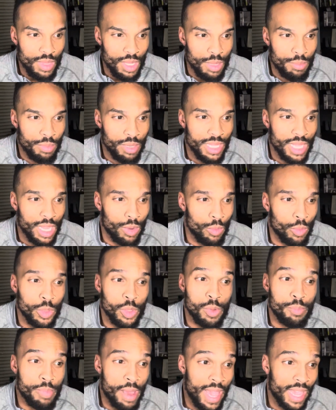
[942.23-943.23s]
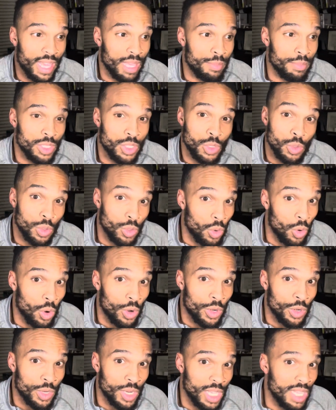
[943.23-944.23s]
But when you back him into a
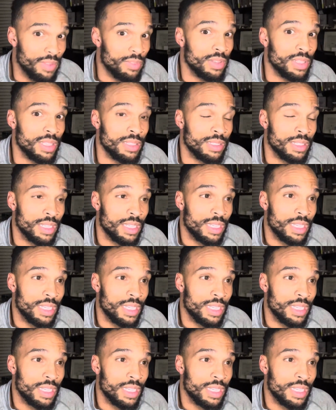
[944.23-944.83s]
corner, even